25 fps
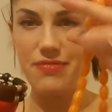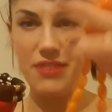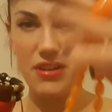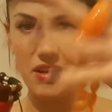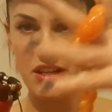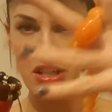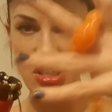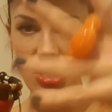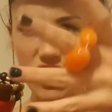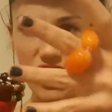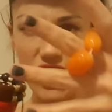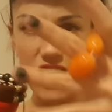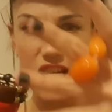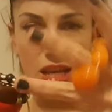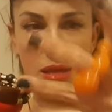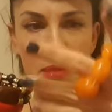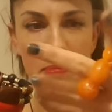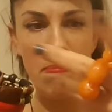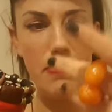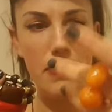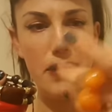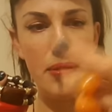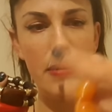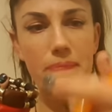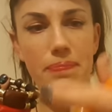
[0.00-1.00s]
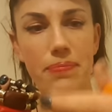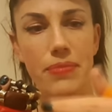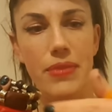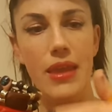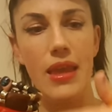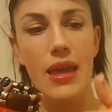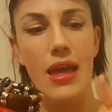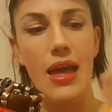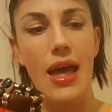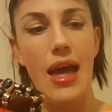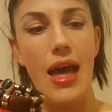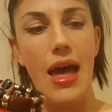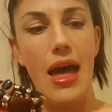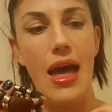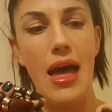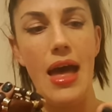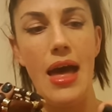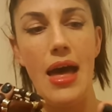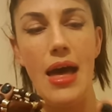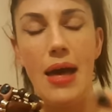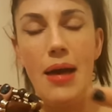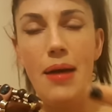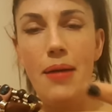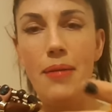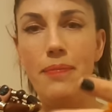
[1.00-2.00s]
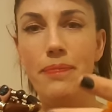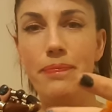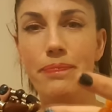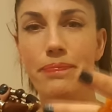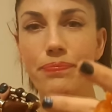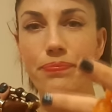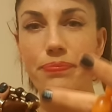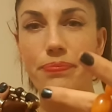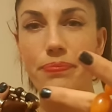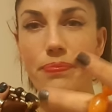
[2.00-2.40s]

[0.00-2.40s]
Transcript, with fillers: very cheap um,